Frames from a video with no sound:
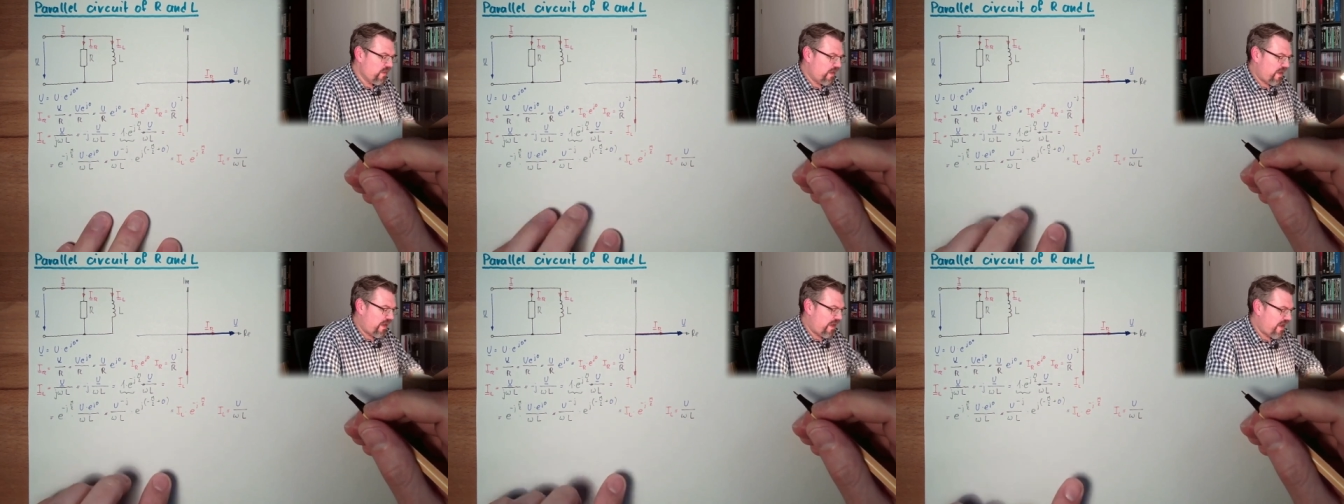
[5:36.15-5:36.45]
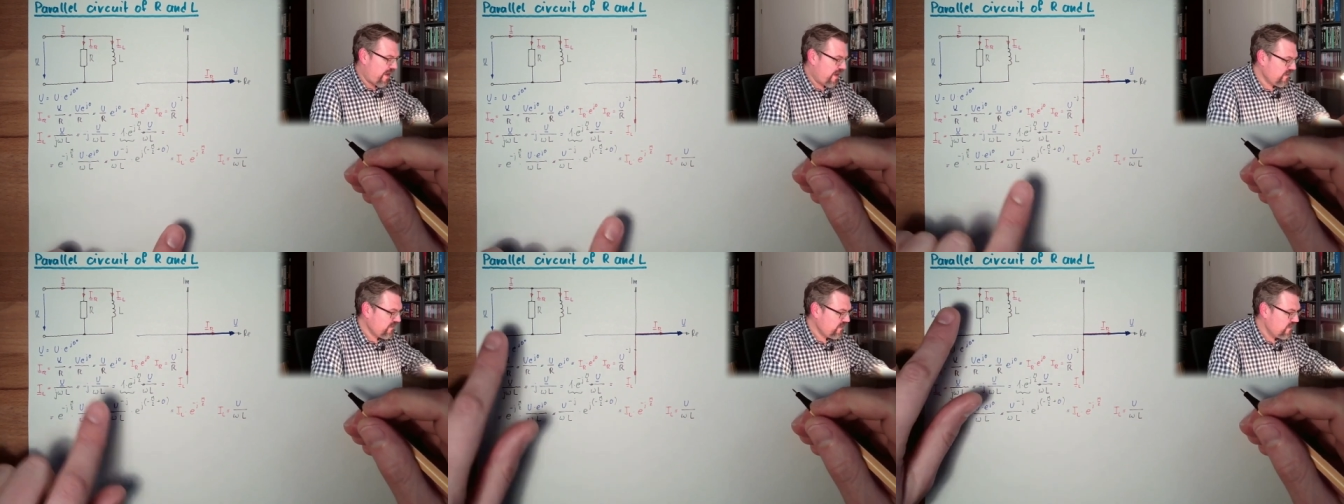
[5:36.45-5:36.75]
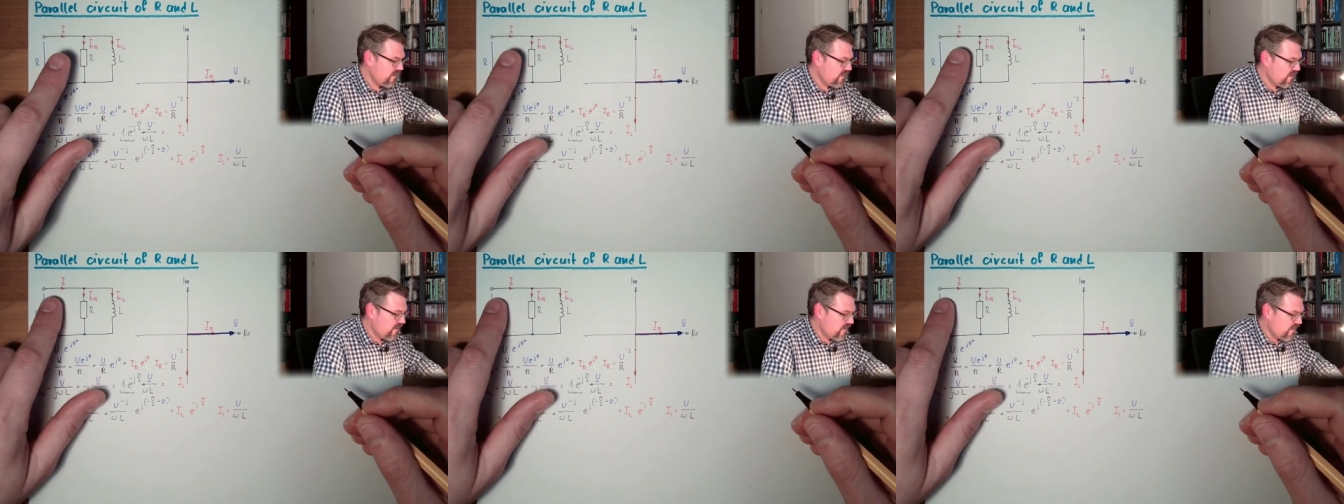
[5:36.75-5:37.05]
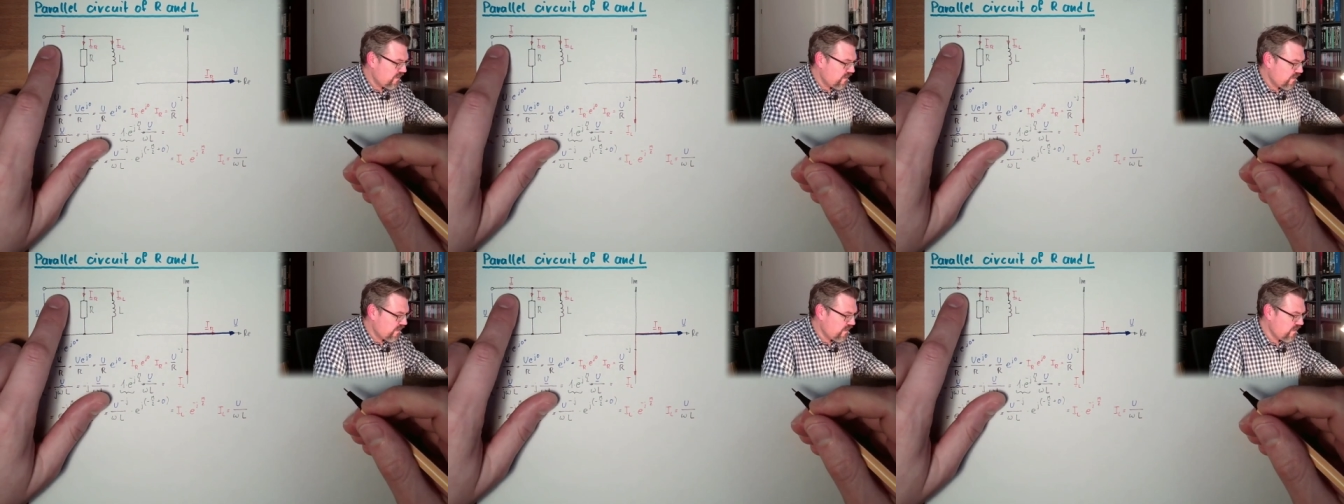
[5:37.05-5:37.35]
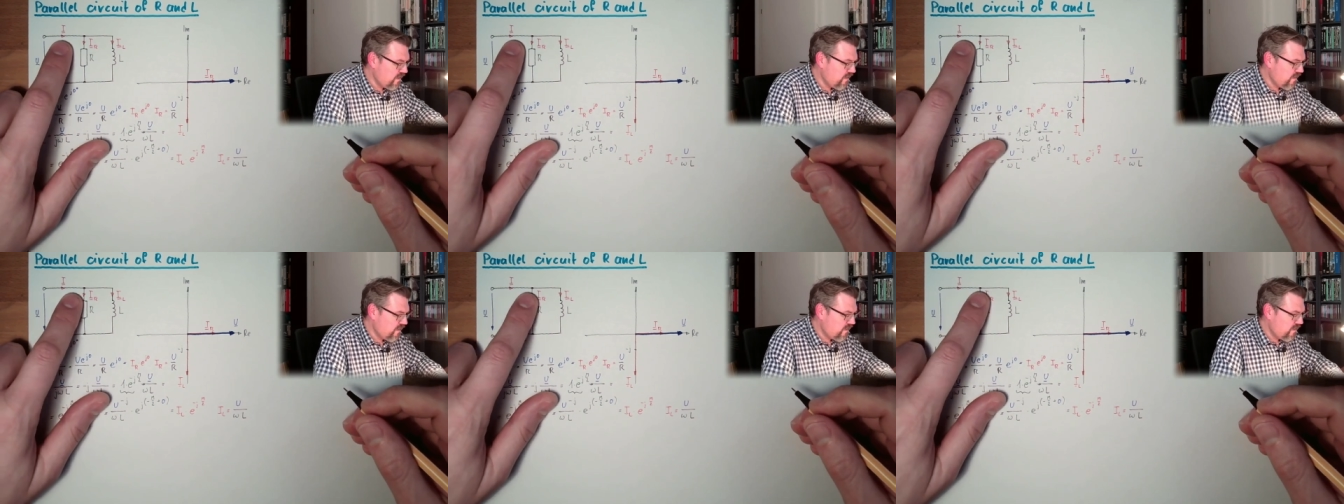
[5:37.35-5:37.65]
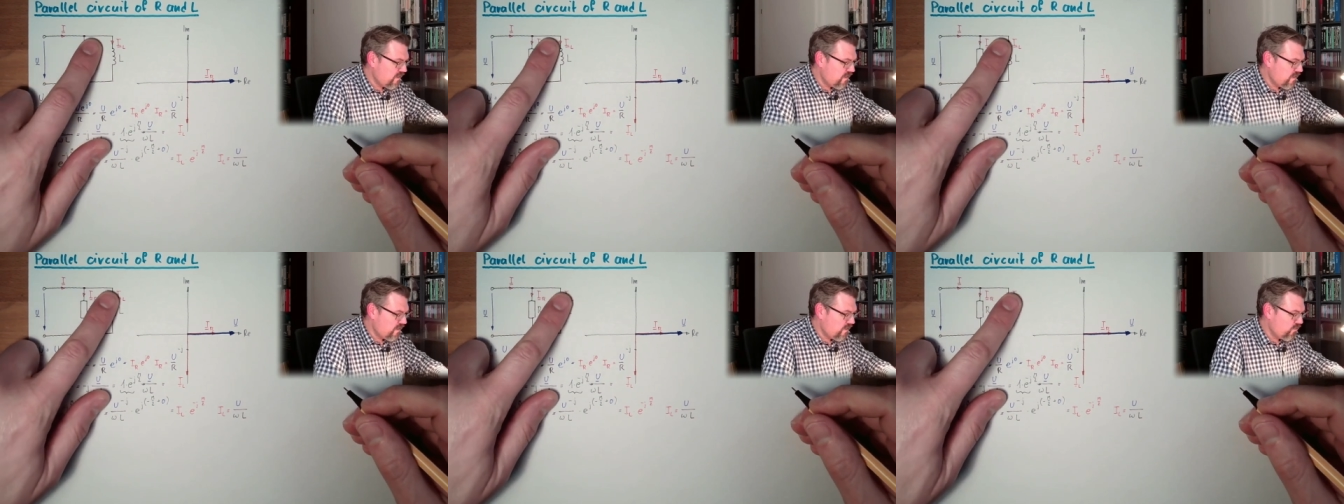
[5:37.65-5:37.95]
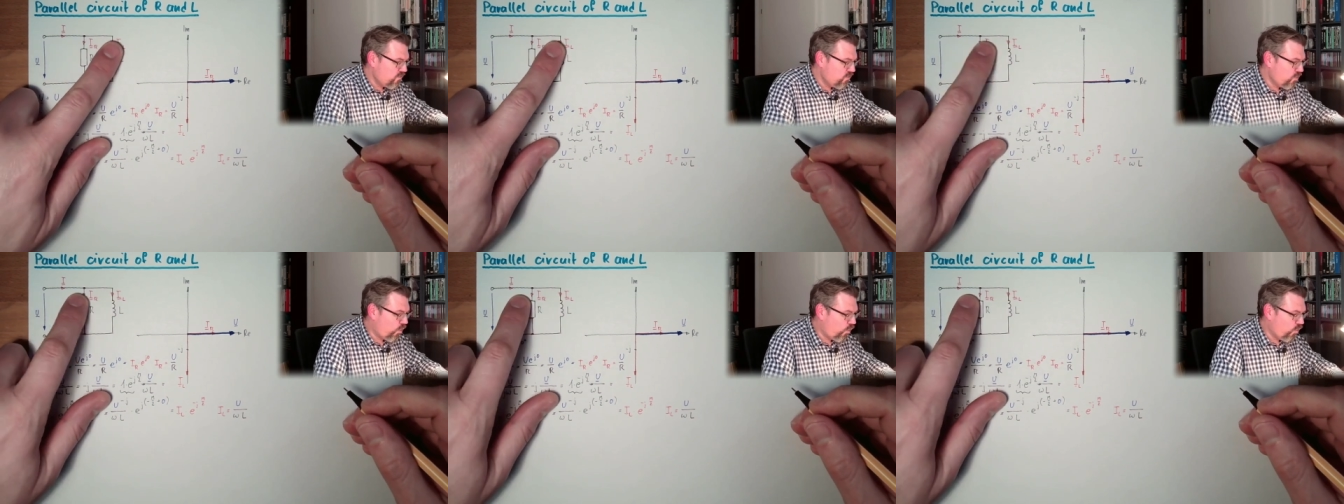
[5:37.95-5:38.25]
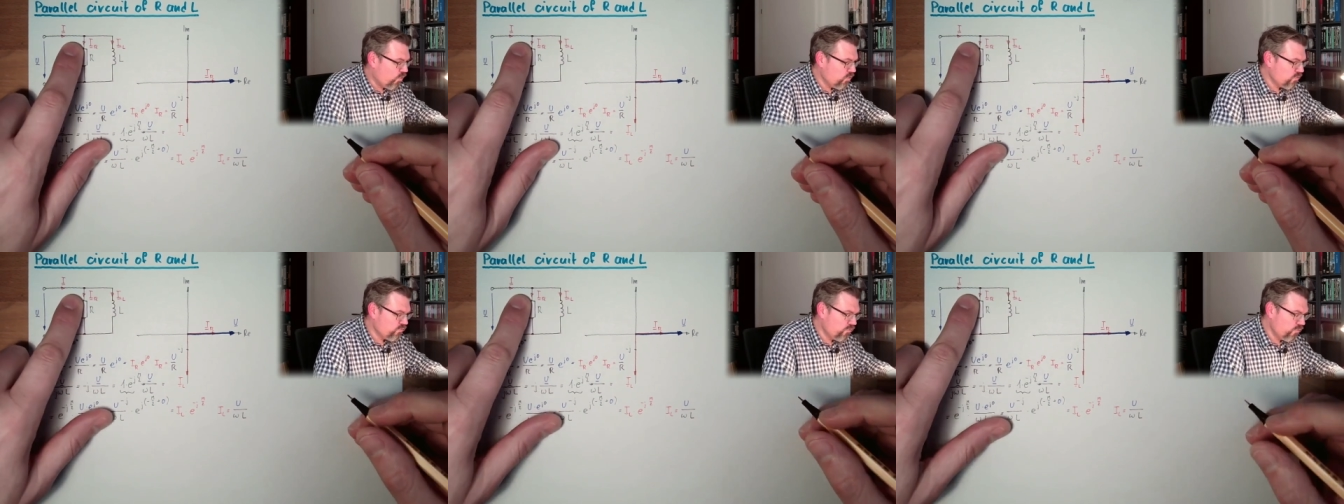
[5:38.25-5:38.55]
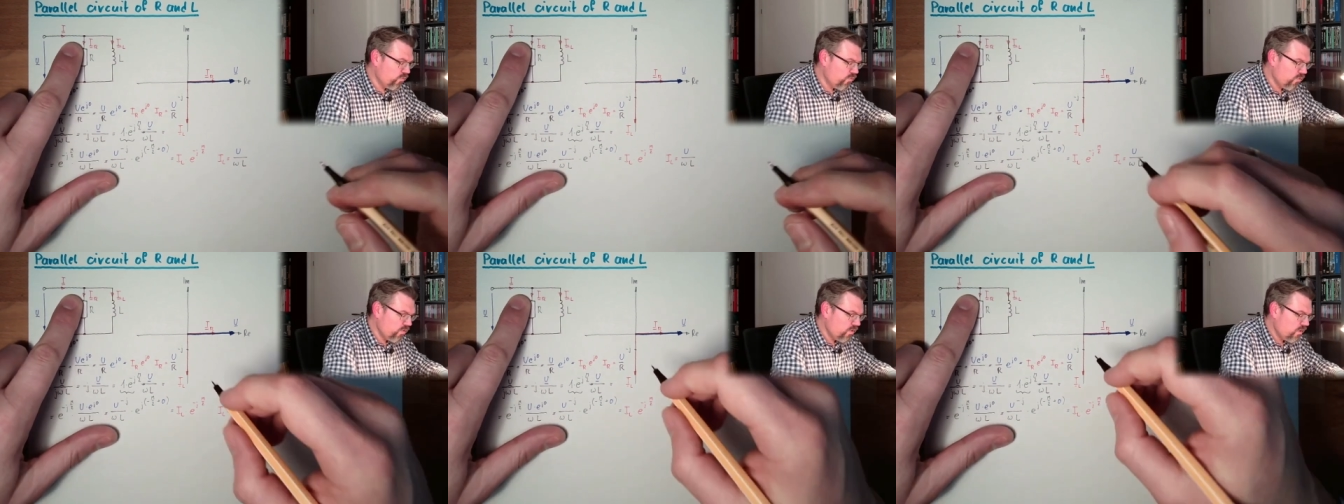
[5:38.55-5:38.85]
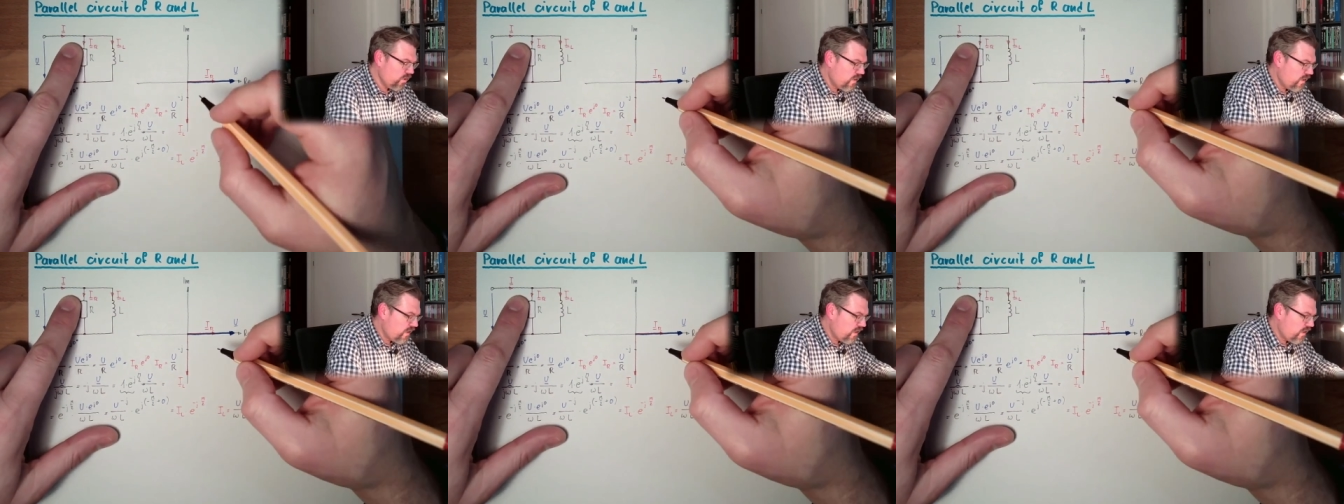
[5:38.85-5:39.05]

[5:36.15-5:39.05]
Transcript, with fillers: And here, node rule,